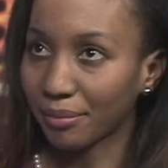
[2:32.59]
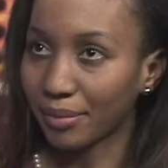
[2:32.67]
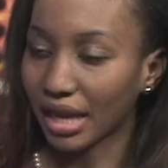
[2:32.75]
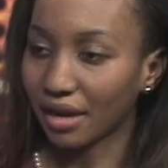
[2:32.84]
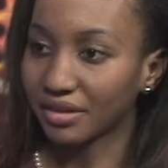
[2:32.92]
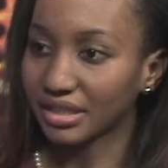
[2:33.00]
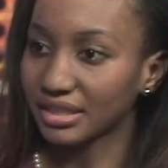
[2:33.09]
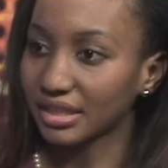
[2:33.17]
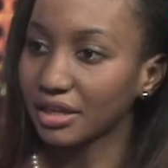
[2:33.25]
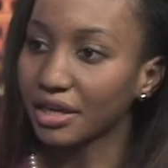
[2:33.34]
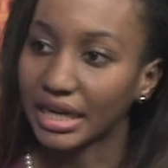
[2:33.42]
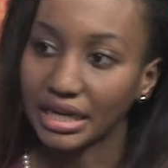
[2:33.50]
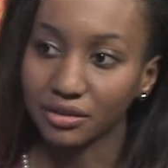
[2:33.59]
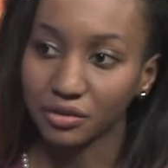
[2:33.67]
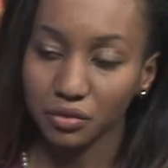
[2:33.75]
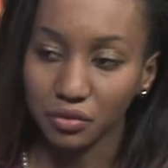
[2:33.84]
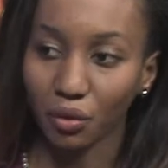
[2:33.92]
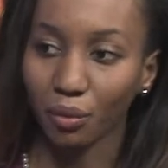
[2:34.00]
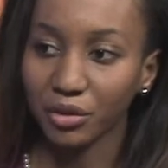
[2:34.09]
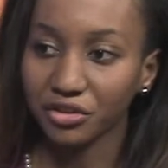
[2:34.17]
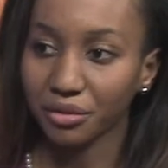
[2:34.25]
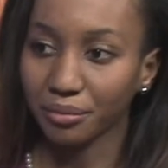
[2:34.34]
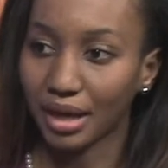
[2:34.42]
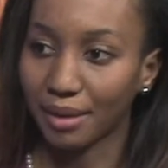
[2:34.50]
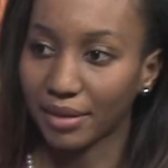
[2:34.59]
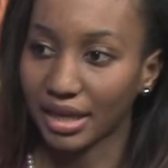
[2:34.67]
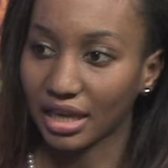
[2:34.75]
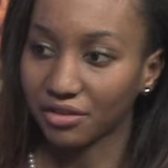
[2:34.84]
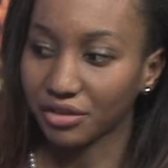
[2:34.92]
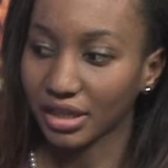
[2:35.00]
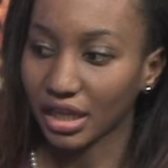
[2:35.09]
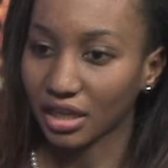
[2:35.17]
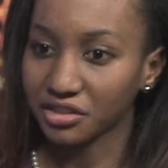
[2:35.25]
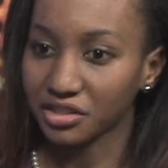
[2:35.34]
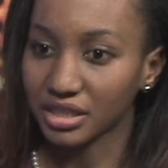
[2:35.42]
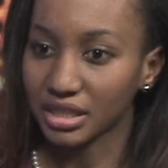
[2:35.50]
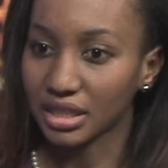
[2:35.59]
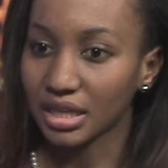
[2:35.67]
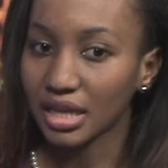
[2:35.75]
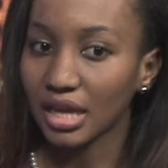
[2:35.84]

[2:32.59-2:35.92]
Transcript: parents cared so much about my education,